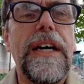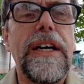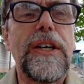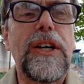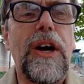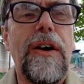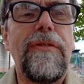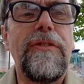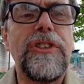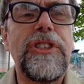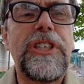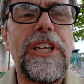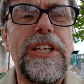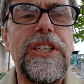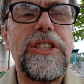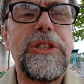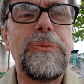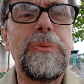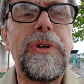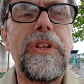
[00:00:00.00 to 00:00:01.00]

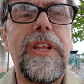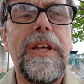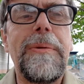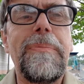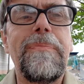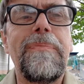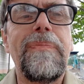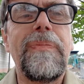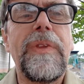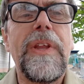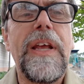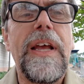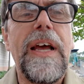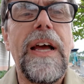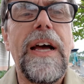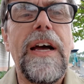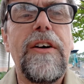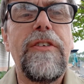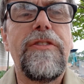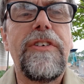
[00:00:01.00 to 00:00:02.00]
conversation with him
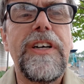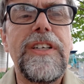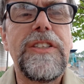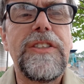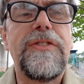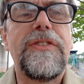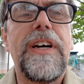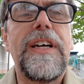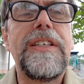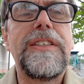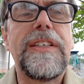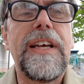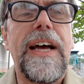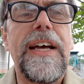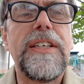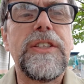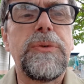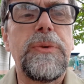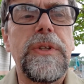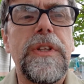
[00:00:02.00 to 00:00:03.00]
face to face
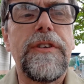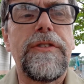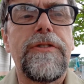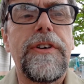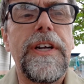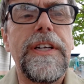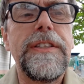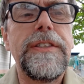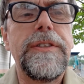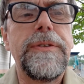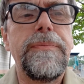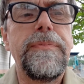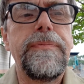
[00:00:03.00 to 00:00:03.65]
as with a friend.